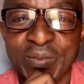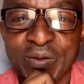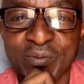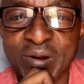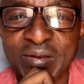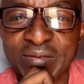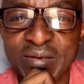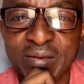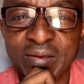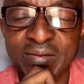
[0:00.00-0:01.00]
All right,
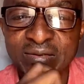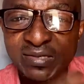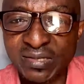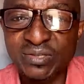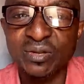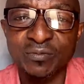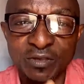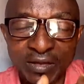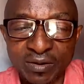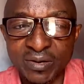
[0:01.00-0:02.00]
this is something
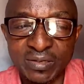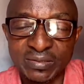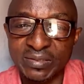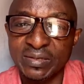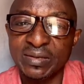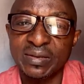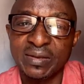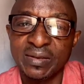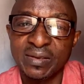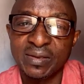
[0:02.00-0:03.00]
great.
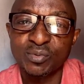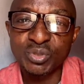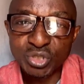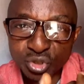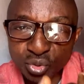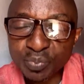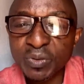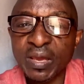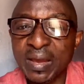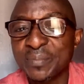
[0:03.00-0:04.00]
We should
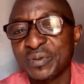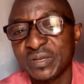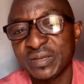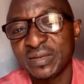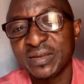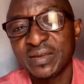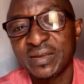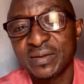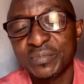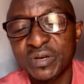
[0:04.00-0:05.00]
be happy
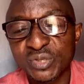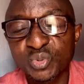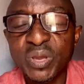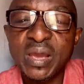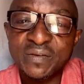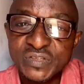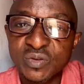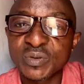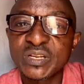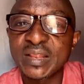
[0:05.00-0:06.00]
because we have
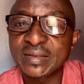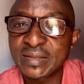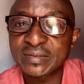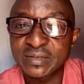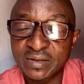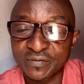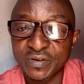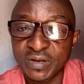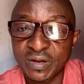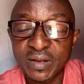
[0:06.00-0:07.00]
somebody like that in
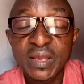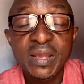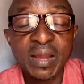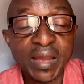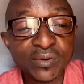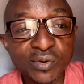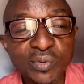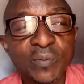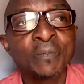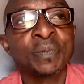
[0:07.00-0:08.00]
Africa. I
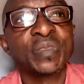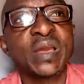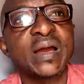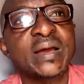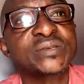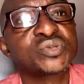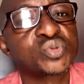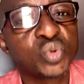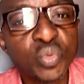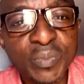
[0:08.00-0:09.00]
know there are
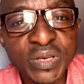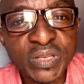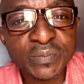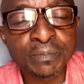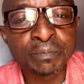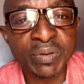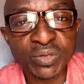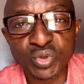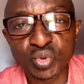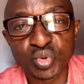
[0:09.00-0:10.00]
so many big
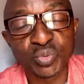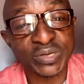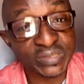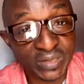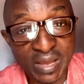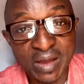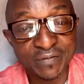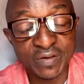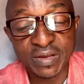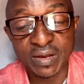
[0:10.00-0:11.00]
YouTubers in
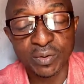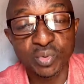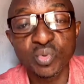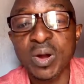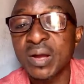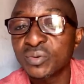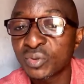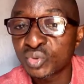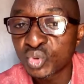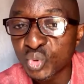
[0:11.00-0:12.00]
Africa who are
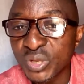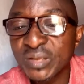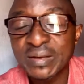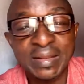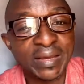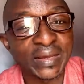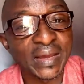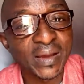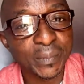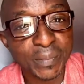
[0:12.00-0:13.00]
not doing like
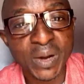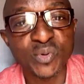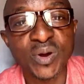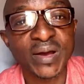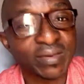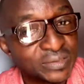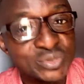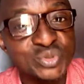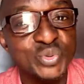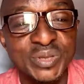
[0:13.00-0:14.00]
Marwa is
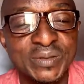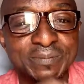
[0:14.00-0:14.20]
doing.